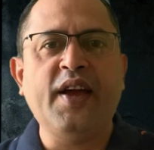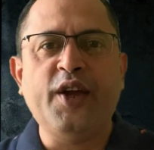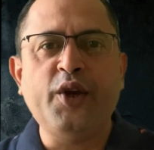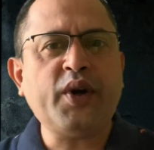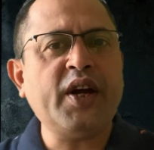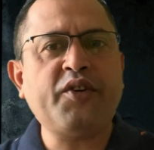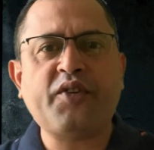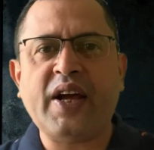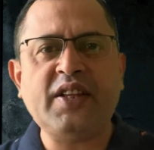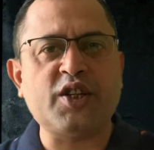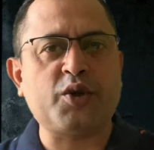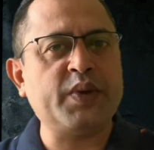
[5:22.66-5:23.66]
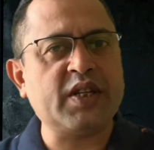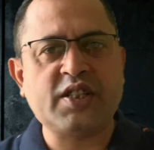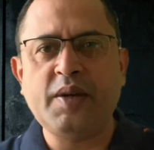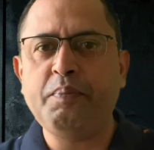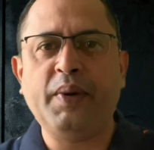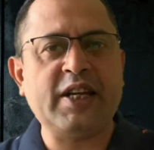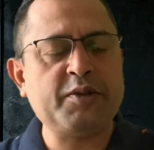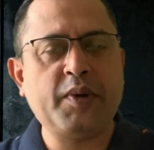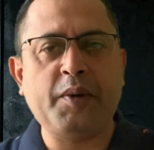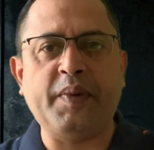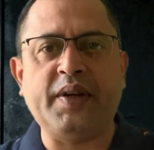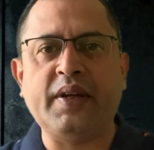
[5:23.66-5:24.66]
You can try this with a simple
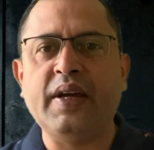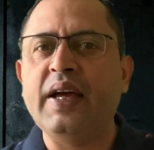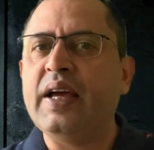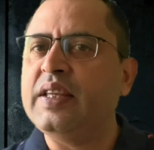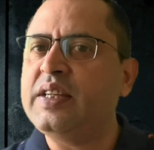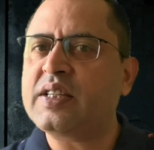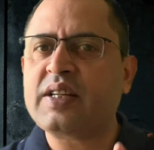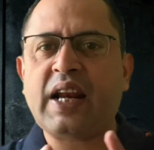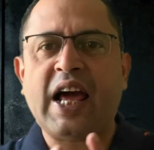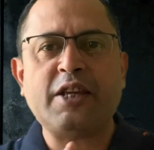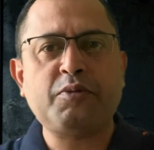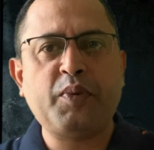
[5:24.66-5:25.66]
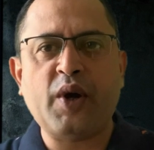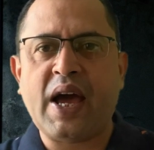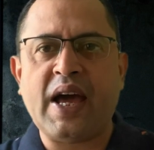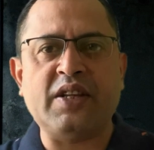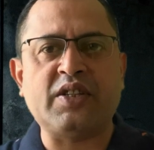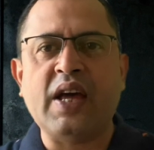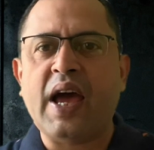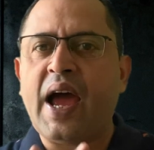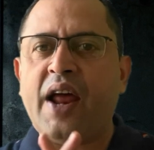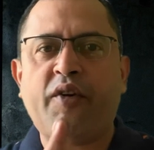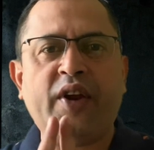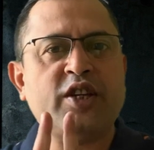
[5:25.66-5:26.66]
experiment. Just clasp your hands
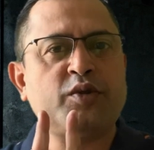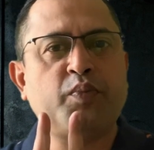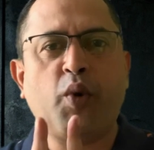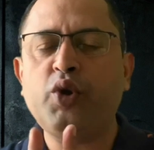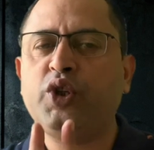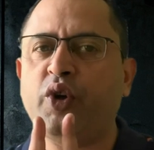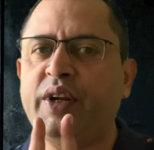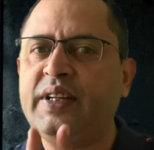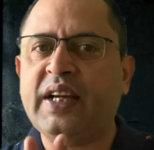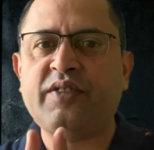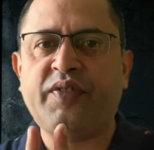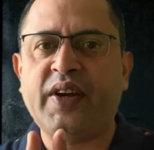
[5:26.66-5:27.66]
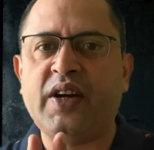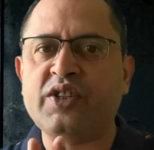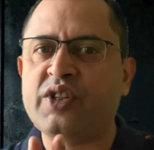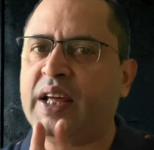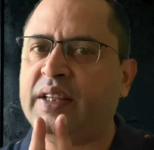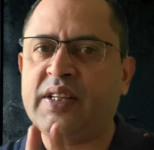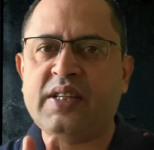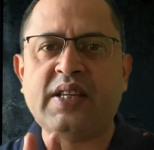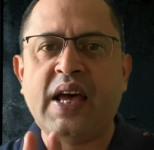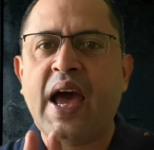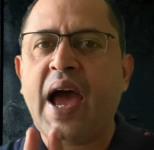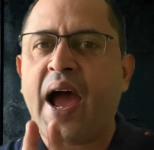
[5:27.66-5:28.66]
and raise both your index fingers like this
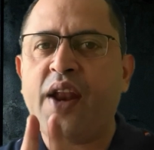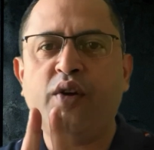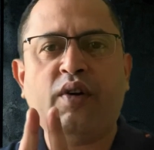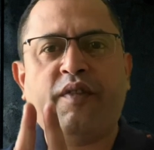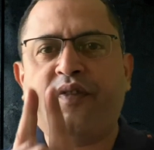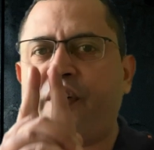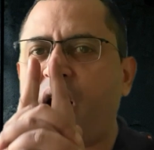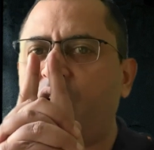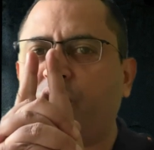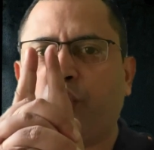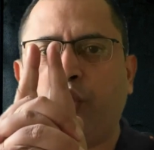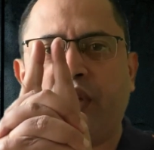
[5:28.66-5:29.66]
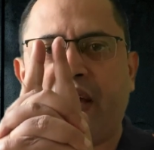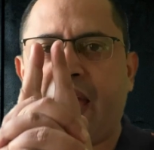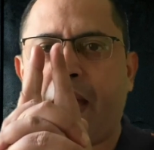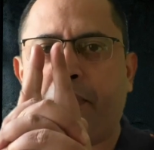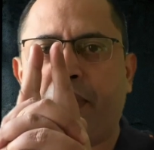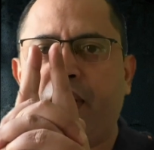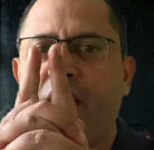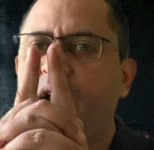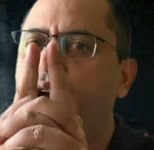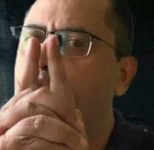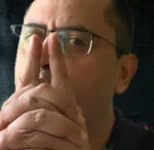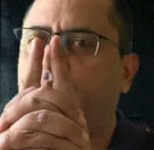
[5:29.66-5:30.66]
and look far through the gap.
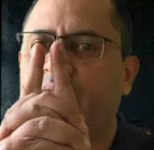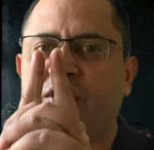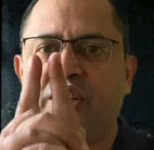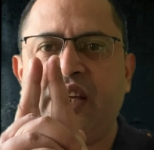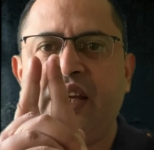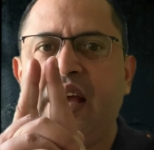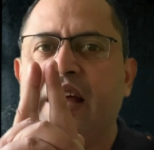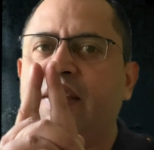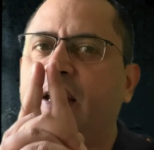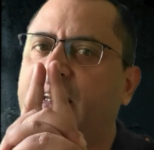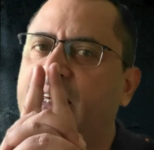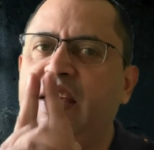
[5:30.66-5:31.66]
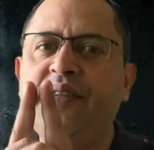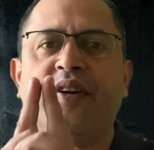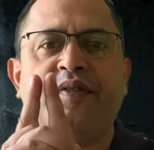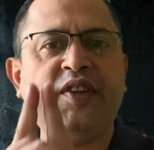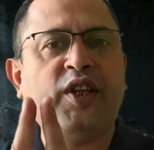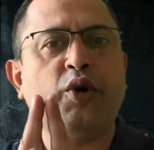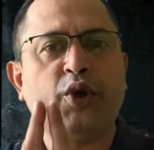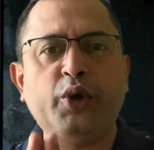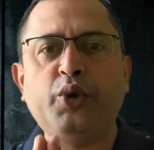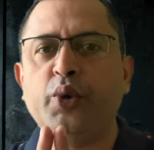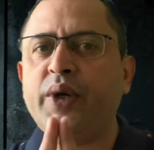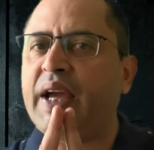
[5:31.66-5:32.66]
You can see that even without you
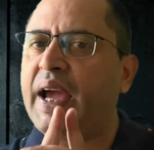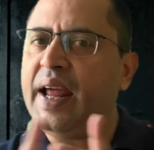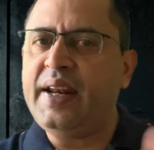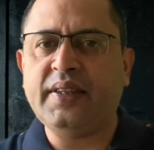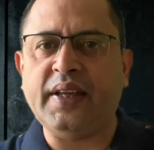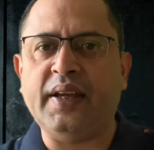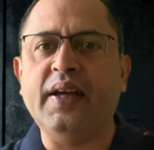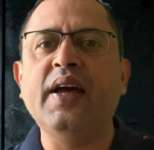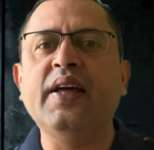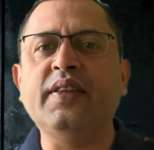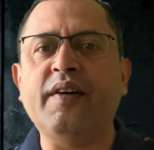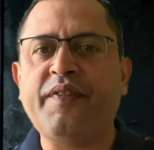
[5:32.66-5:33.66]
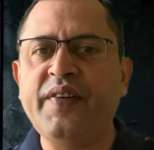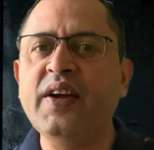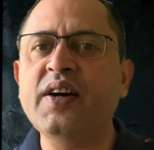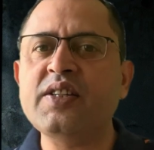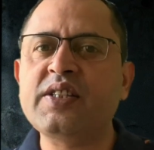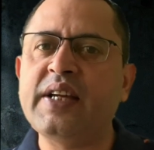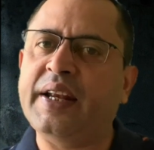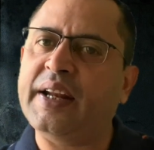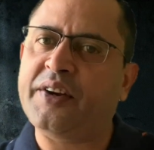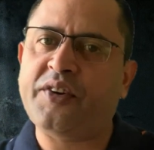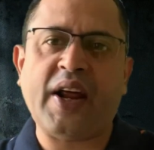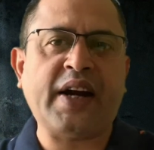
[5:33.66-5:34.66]
doing anything, the fingers get
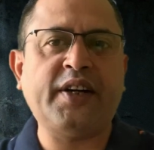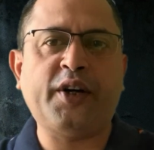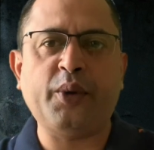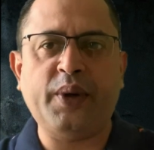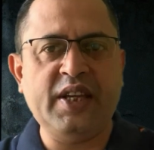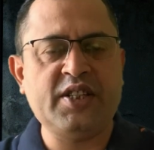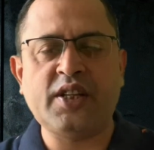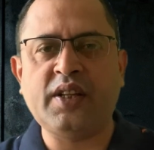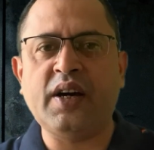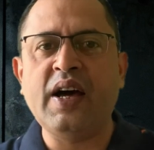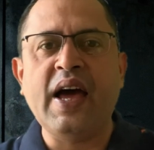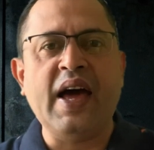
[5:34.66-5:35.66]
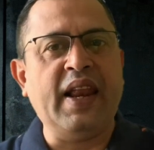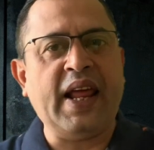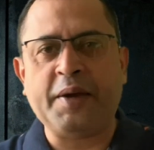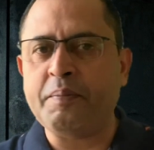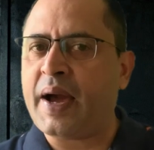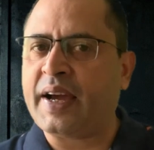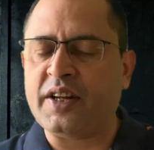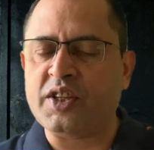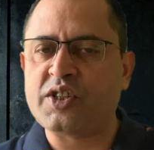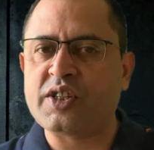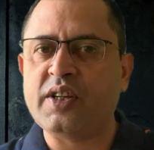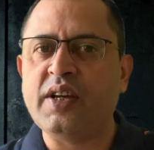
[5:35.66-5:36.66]
attracted to each other like
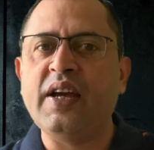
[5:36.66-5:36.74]
magnets.